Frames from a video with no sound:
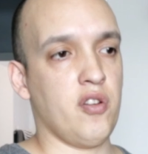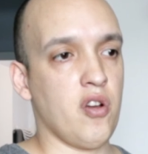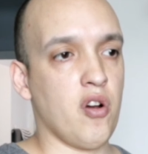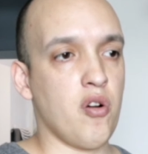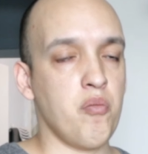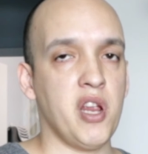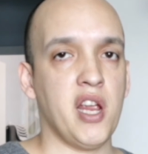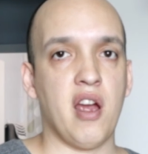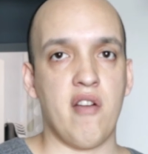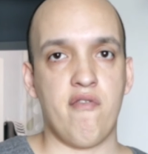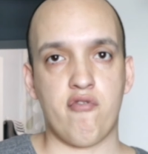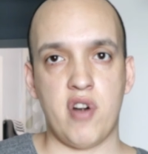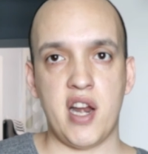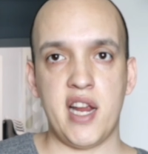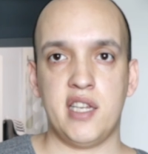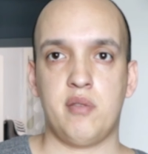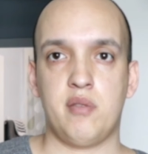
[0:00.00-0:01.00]
you know me, I've
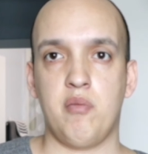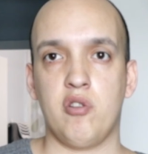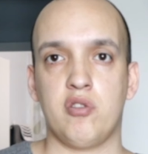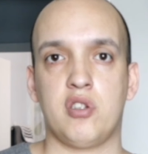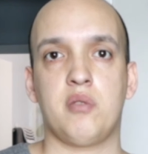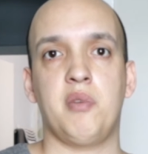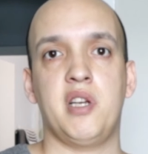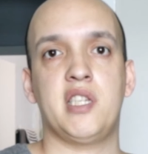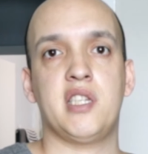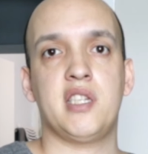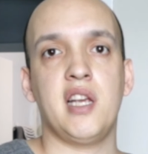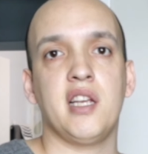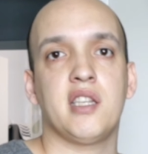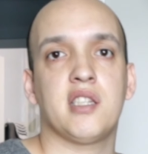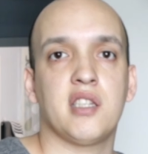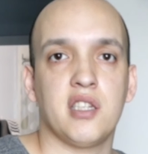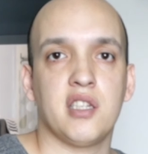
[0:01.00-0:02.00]
raised most of my
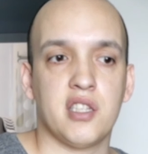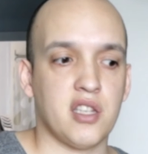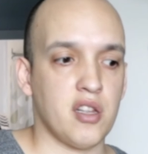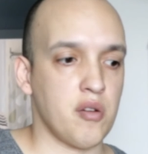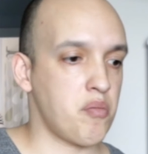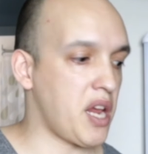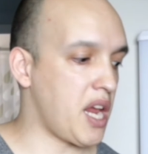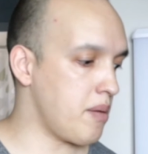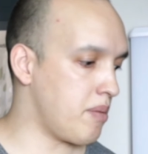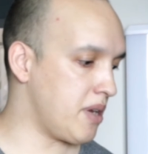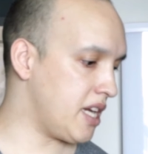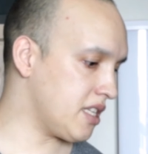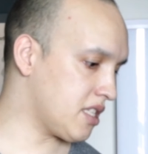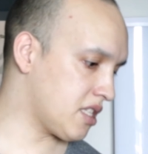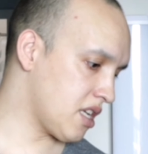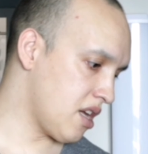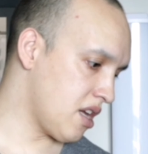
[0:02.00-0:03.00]
snakes since they're
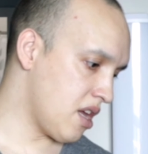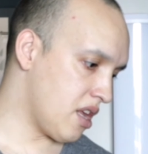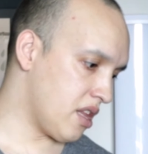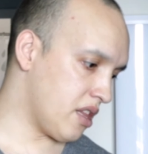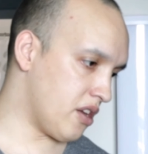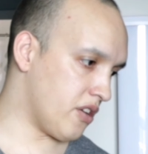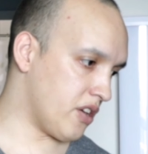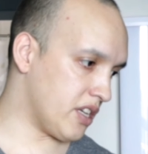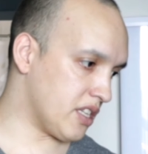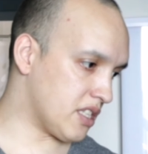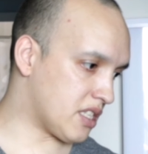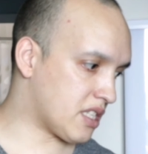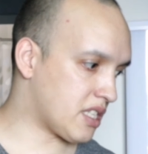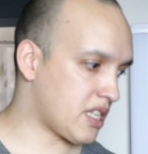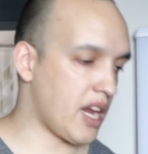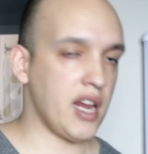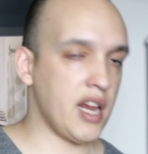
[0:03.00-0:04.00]
babies. They're
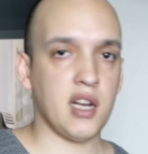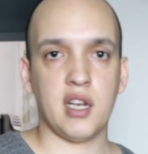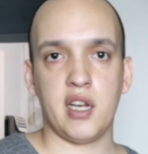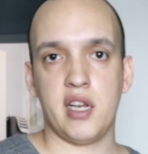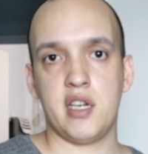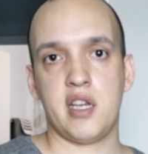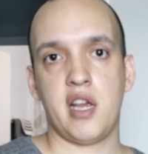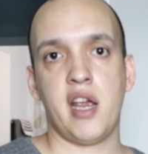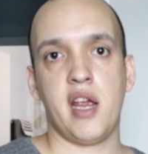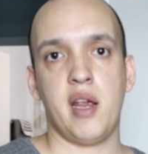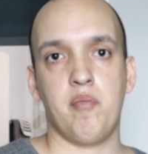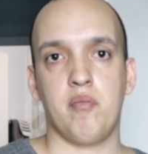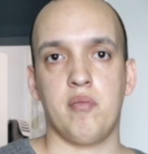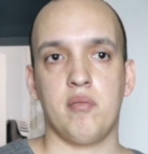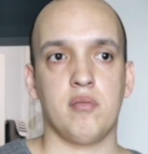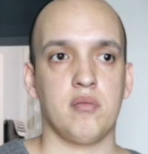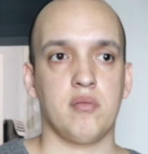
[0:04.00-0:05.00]
insanely
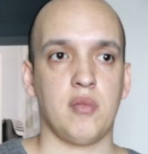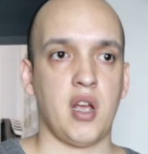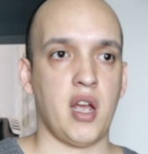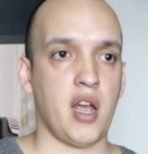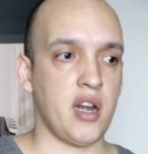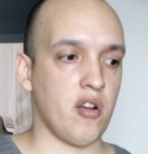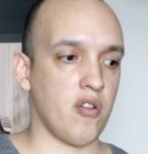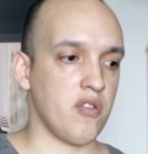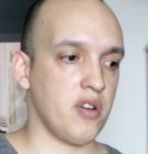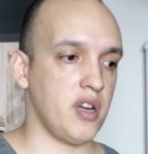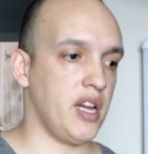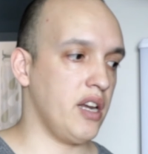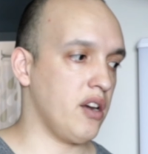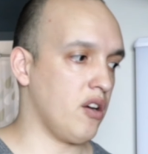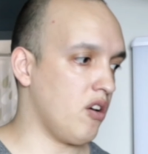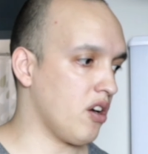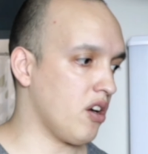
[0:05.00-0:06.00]
tame. I don't
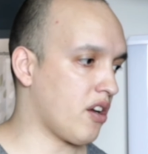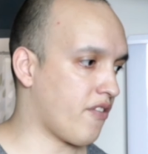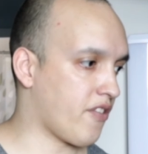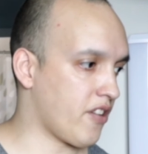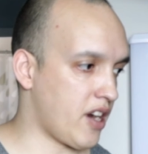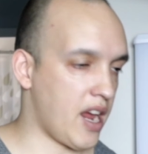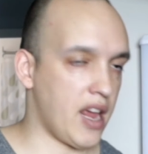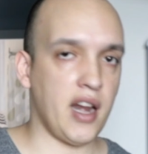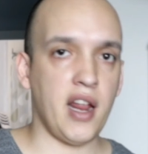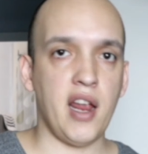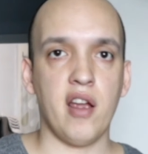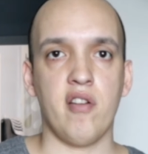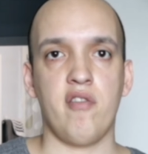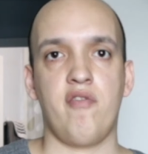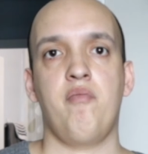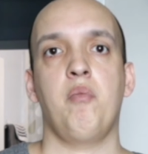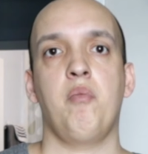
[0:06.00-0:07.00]
need a hook for any
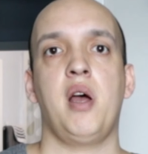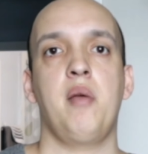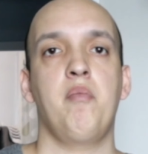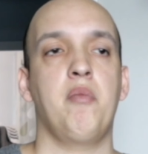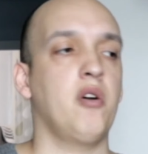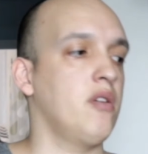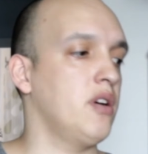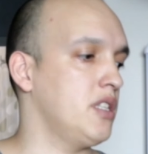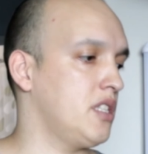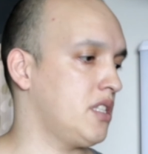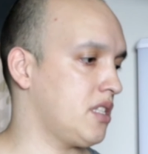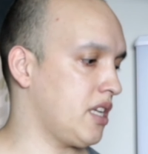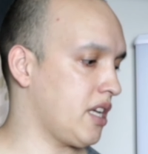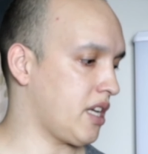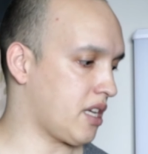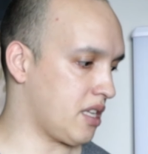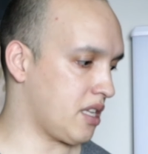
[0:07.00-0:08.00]
of my
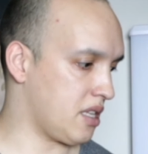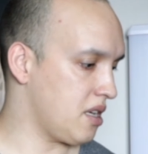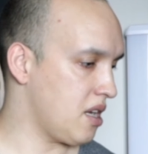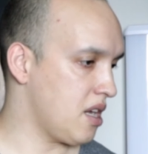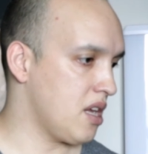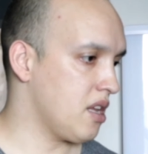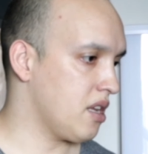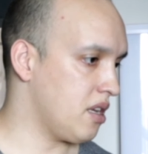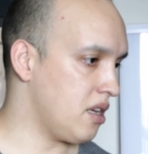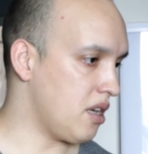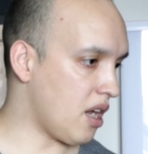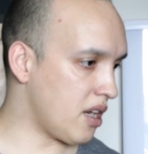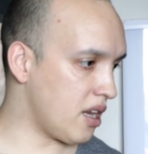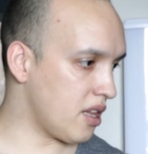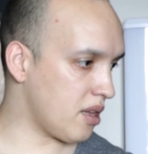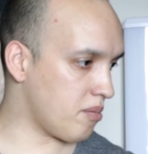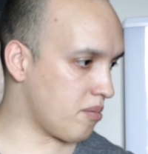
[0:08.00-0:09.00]
boas. Like,
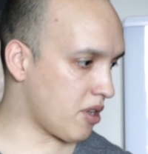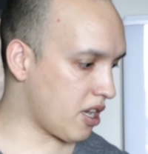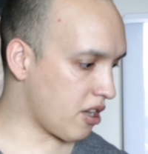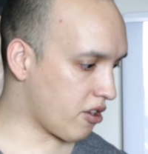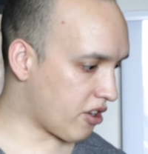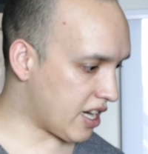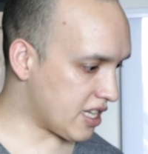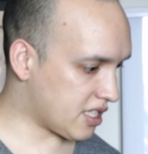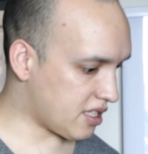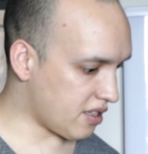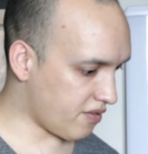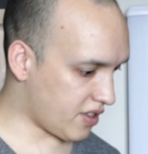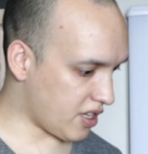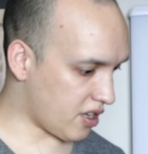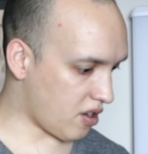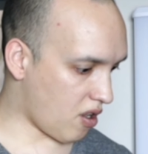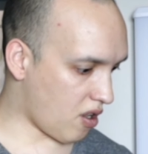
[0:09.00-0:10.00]
none of them are
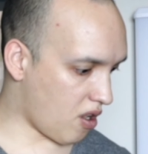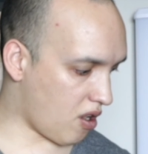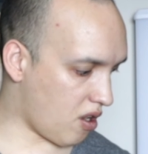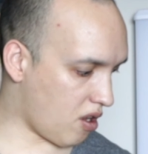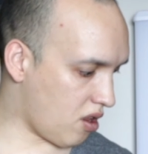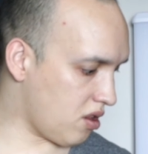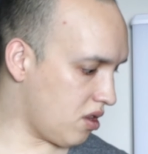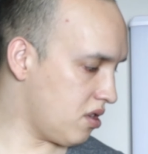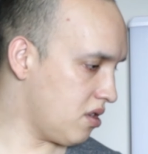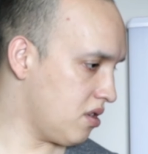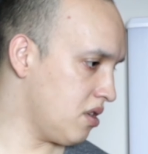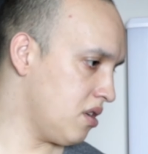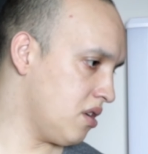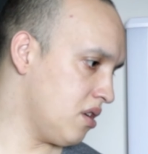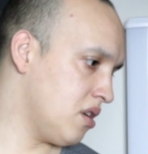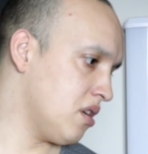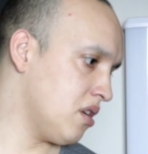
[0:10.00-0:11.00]
aggressive. They're all
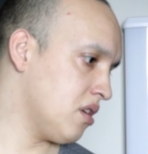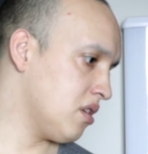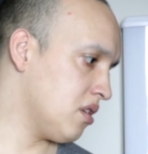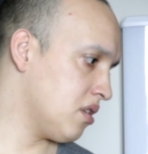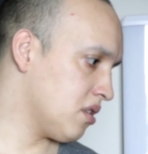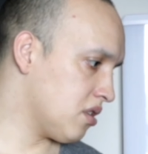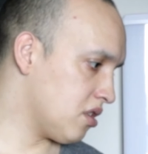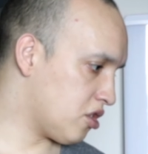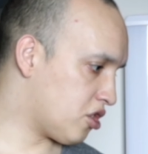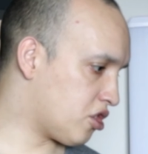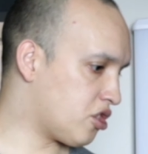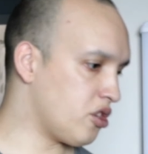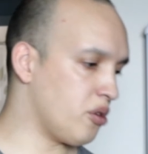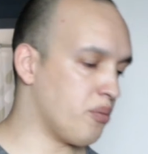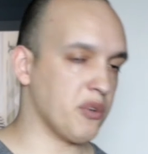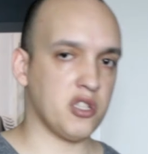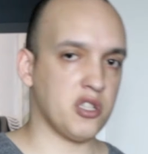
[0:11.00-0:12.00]

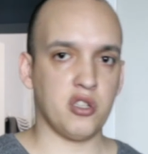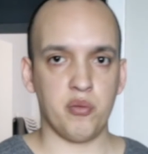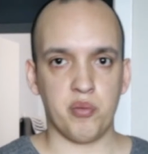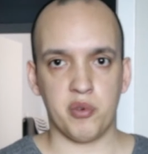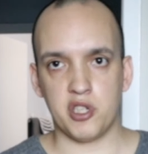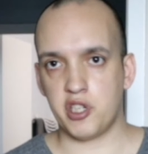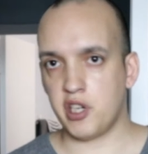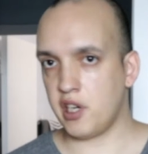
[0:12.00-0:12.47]
super, super